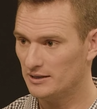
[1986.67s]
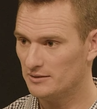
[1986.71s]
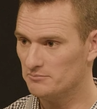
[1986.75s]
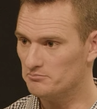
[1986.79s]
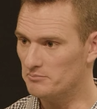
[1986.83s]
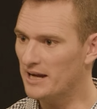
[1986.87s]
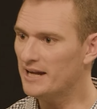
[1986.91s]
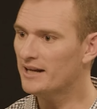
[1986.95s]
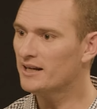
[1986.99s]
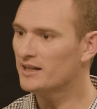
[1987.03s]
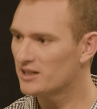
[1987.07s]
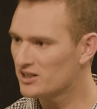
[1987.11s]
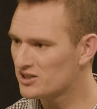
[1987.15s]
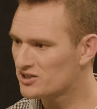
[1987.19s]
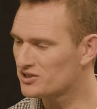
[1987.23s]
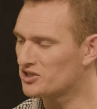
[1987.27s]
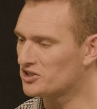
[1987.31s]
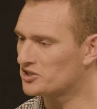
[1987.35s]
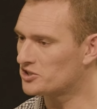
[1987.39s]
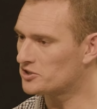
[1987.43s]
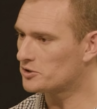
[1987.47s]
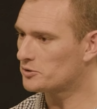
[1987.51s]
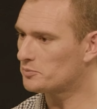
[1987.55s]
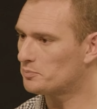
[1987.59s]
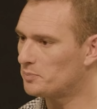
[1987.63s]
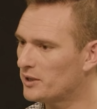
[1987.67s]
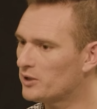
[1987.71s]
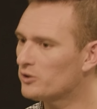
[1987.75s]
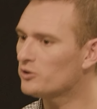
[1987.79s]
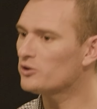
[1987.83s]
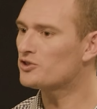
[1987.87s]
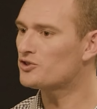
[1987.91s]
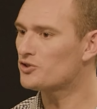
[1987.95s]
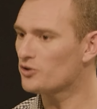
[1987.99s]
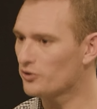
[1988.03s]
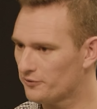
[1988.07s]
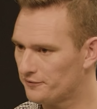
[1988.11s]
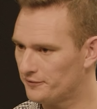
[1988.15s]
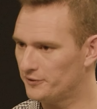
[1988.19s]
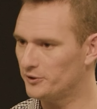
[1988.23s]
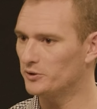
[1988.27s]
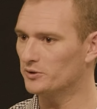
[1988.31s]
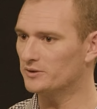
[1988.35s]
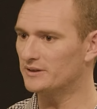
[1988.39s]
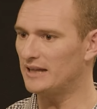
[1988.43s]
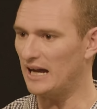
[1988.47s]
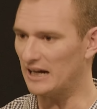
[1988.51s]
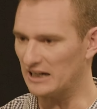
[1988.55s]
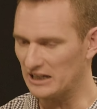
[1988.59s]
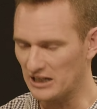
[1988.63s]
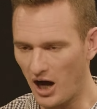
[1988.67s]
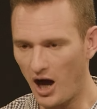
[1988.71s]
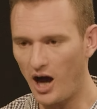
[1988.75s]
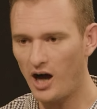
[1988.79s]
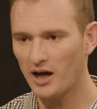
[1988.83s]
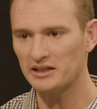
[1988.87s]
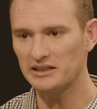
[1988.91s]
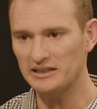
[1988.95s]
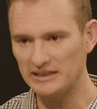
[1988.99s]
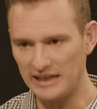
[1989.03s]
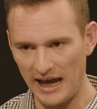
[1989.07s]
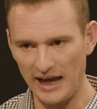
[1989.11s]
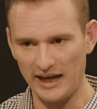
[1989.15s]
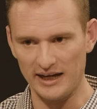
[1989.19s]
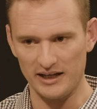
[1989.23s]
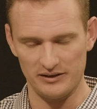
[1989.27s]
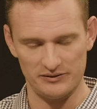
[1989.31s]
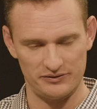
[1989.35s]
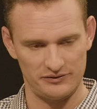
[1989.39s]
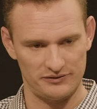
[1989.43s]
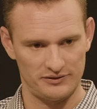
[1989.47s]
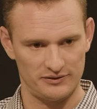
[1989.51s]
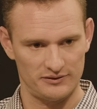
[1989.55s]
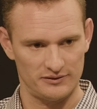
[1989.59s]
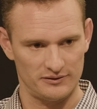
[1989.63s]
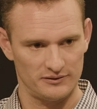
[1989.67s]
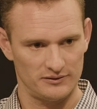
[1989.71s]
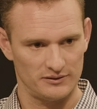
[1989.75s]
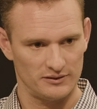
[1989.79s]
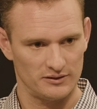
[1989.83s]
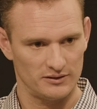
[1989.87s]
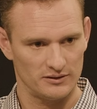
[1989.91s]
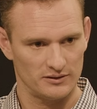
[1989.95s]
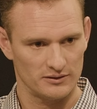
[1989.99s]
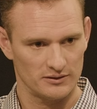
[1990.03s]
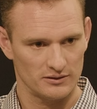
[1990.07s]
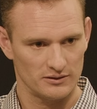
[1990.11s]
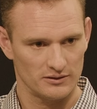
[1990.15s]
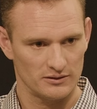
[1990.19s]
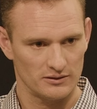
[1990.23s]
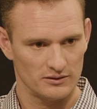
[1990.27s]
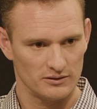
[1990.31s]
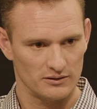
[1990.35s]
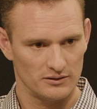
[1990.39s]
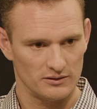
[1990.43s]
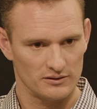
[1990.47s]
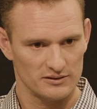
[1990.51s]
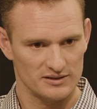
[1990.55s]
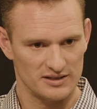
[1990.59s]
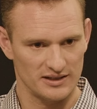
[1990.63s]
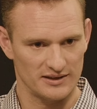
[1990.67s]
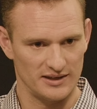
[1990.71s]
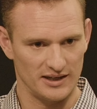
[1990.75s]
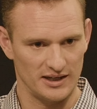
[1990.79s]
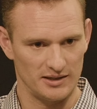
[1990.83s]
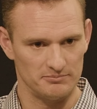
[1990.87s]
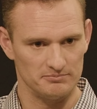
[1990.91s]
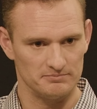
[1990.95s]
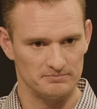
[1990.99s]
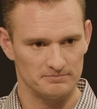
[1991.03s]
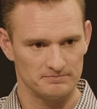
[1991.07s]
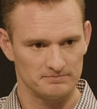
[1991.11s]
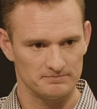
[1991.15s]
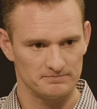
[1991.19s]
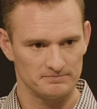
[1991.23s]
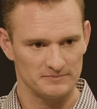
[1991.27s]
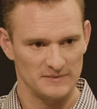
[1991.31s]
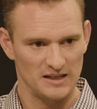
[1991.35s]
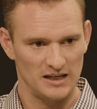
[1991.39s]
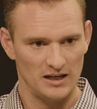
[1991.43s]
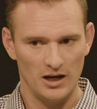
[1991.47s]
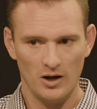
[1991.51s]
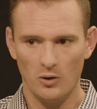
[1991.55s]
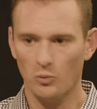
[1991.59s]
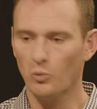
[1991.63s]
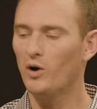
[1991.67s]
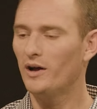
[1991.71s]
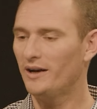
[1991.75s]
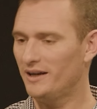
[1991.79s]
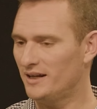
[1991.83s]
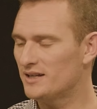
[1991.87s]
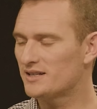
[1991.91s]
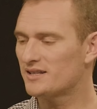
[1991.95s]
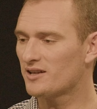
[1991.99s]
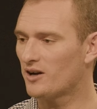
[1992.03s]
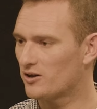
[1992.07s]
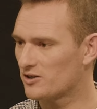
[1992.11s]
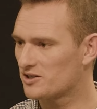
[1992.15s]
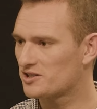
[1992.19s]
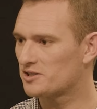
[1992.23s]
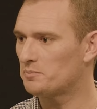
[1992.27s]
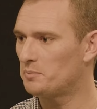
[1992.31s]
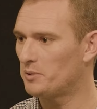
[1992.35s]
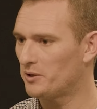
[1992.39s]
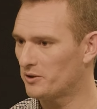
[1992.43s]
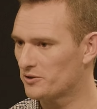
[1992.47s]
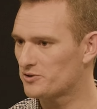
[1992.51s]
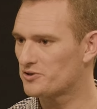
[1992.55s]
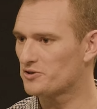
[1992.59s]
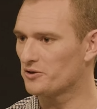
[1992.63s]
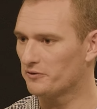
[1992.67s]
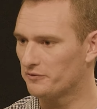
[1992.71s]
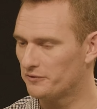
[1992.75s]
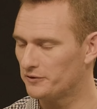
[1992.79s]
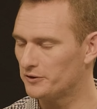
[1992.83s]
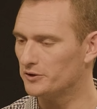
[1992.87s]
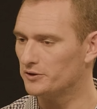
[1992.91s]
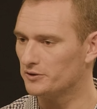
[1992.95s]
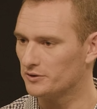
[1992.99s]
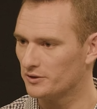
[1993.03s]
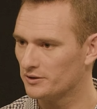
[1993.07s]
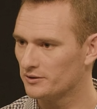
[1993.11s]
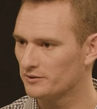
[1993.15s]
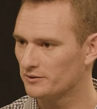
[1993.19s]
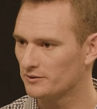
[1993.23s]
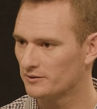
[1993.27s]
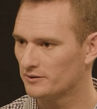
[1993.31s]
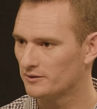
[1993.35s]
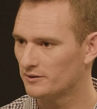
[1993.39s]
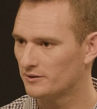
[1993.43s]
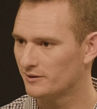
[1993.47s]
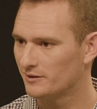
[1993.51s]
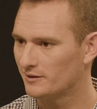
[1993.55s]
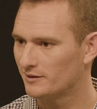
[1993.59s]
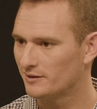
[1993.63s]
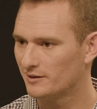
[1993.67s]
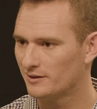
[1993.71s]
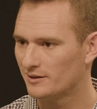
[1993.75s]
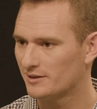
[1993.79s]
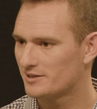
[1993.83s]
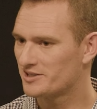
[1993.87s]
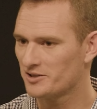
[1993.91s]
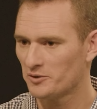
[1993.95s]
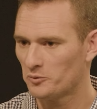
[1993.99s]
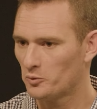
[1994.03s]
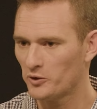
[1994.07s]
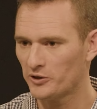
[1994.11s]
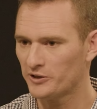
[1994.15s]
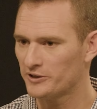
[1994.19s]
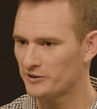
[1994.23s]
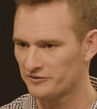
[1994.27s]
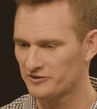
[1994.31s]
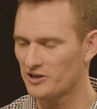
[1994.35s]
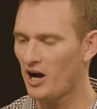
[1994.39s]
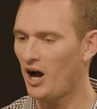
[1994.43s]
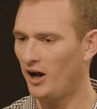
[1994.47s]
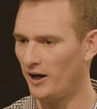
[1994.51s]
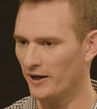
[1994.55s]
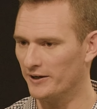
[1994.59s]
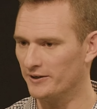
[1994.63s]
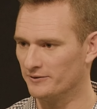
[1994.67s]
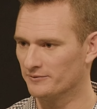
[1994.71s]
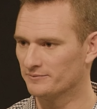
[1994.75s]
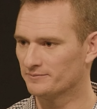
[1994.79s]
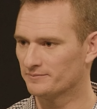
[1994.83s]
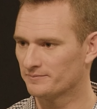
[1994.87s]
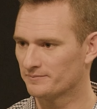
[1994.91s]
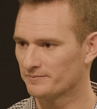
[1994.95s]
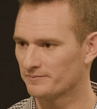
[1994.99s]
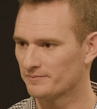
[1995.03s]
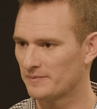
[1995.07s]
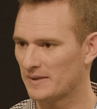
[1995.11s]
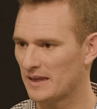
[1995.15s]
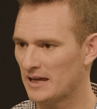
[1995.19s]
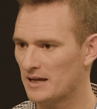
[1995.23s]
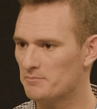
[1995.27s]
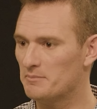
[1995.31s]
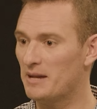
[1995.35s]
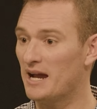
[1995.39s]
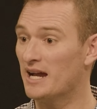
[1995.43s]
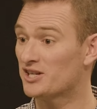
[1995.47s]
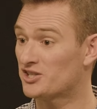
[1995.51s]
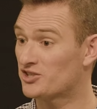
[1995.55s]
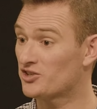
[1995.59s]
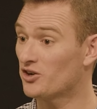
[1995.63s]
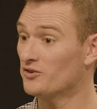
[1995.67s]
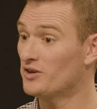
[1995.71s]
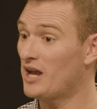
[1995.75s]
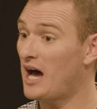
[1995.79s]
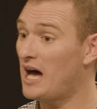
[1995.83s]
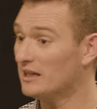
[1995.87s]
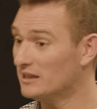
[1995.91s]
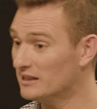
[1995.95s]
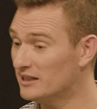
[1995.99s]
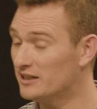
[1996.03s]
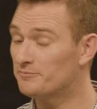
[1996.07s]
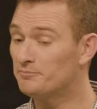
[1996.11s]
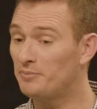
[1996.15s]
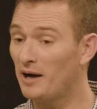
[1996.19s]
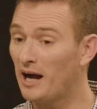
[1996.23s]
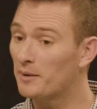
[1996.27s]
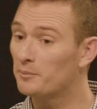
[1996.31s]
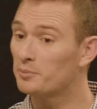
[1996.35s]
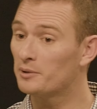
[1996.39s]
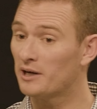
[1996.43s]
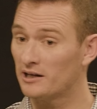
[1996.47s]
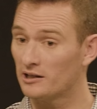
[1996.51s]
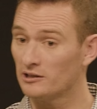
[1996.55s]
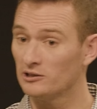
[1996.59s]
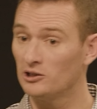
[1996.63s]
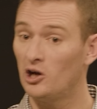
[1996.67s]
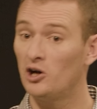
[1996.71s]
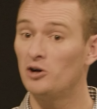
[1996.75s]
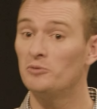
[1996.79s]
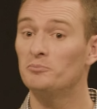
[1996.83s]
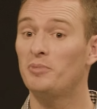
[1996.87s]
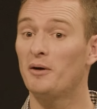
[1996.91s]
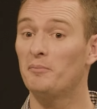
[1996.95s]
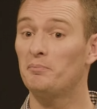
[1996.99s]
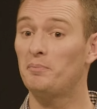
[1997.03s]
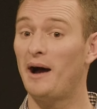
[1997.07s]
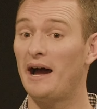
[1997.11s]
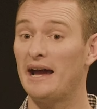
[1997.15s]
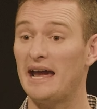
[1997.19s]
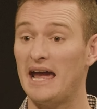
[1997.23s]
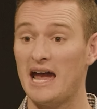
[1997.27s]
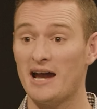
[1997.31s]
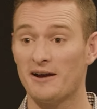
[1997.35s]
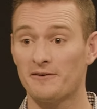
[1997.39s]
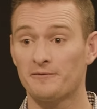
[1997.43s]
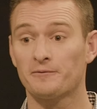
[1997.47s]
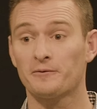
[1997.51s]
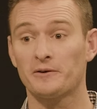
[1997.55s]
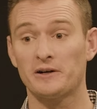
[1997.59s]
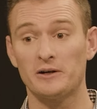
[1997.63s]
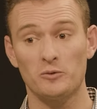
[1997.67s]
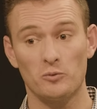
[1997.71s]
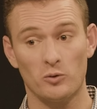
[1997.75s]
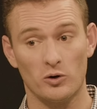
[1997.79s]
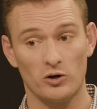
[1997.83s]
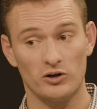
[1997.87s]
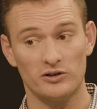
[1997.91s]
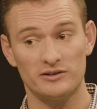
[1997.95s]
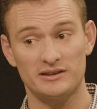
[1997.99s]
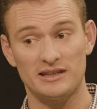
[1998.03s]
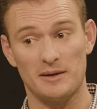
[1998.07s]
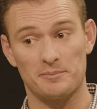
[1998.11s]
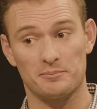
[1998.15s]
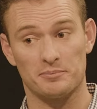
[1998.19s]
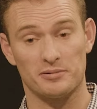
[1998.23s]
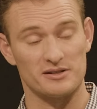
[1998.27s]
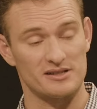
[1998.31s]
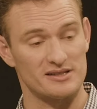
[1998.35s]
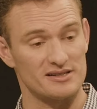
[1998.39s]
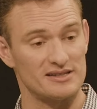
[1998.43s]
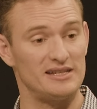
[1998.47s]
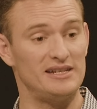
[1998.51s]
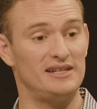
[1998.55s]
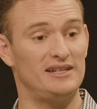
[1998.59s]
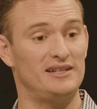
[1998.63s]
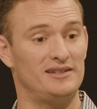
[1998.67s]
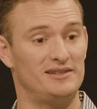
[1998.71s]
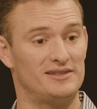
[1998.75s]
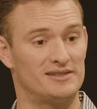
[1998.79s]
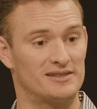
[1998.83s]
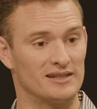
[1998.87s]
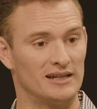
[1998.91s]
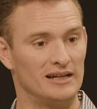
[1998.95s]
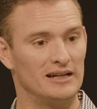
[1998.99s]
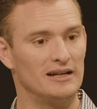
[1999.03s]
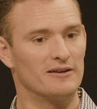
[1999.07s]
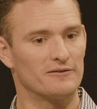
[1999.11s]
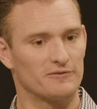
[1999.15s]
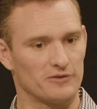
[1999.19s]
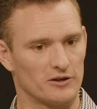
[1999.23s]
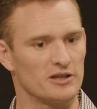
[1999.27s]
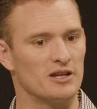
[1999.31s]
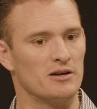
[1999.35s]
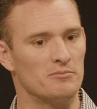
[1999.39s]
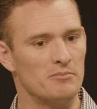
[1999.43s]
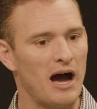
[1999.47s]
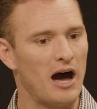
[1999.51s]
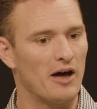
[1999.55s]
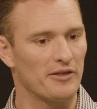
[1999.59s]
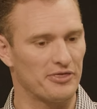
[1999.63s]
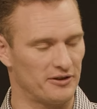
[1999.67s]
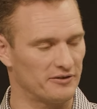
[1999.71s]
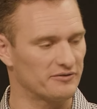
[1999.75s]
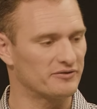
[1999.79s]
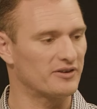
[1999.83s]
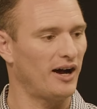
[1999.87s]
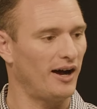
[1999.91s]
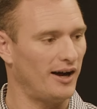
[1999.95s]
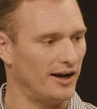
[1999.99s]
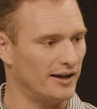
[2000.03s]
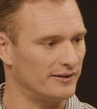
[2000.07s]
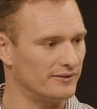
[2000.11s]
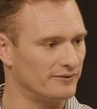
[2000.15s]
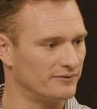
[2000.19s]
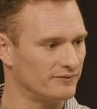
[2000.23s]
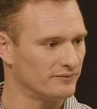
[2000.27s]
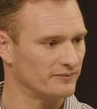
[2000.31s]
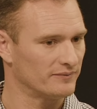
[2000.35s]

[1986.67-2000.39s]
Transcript: Manna is the spiritual food that God gave to them. What is our spiritual food? It's the Word of God. Man shall not live by bread alone, but by every word that proceeds from the mouth of God.